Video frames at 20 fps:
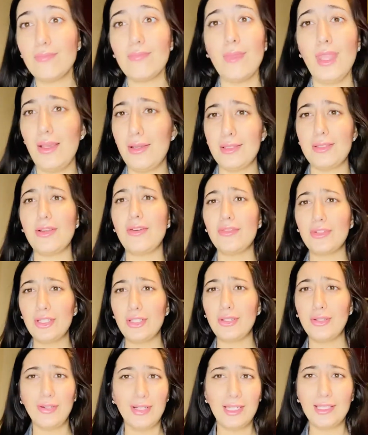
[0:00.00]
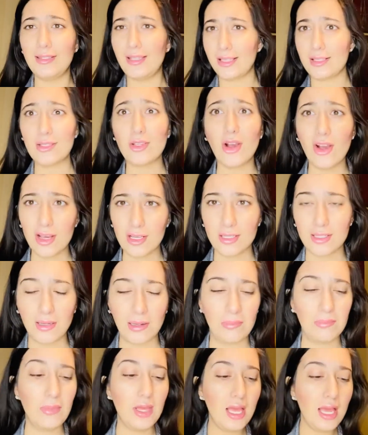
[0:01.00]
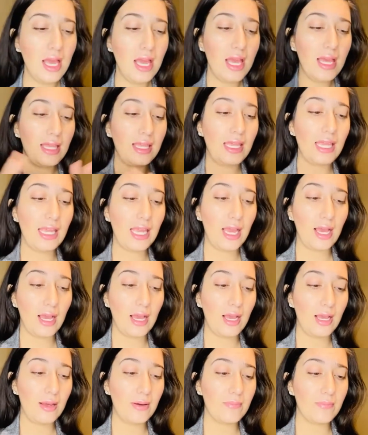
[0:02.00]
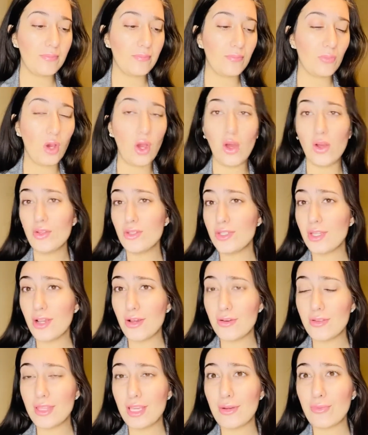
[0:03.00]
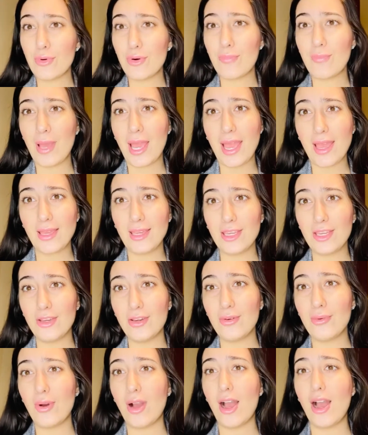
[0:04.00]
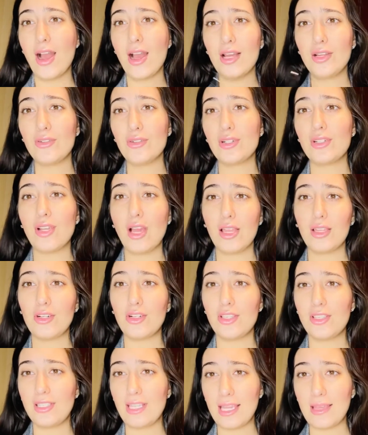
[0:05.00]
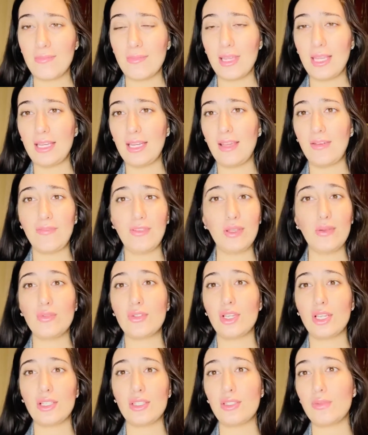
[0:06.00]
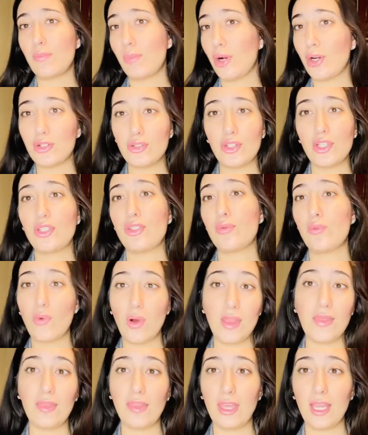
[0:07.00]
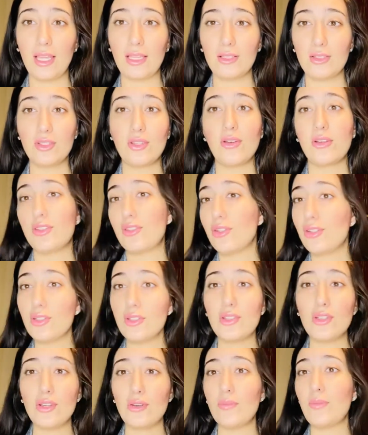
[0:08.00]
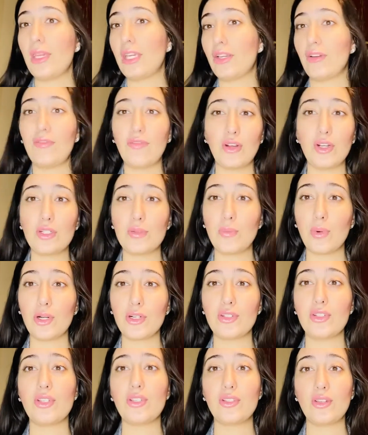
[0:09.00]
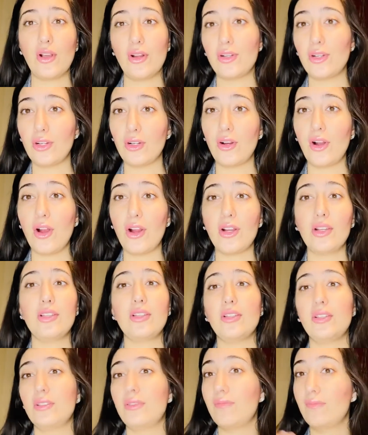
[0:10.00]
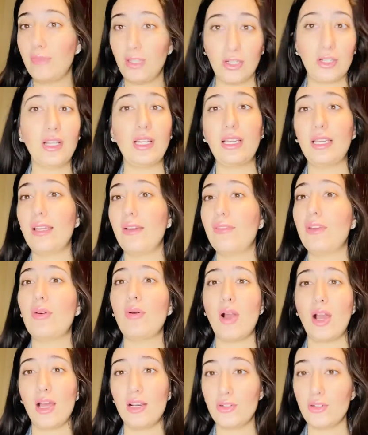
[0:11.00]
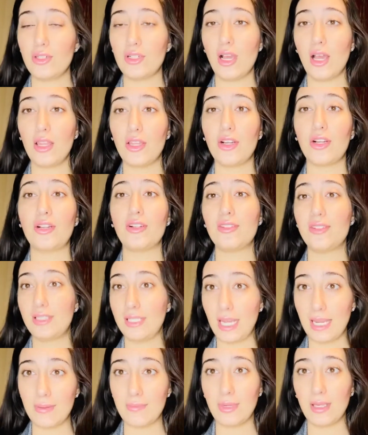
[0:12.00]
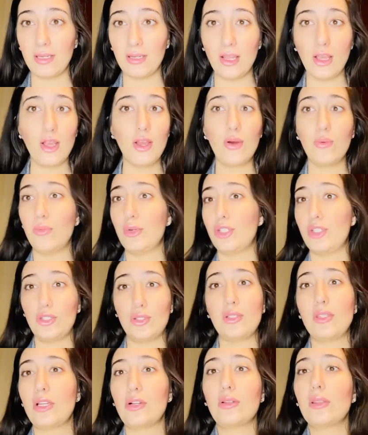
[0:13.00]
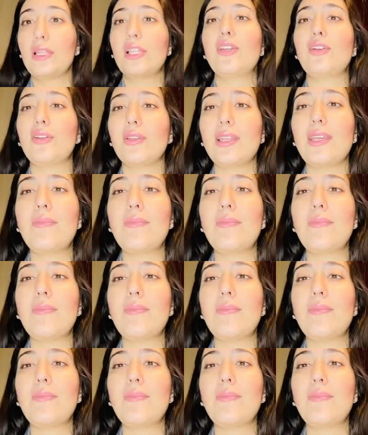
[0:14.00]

myself included, that's awesome. Um, also, they will pay you a $100 statement if you just purchase one thing. So as soon as you make your first purchase on your card, they're gonna give you a $100 statement, which is, they're literally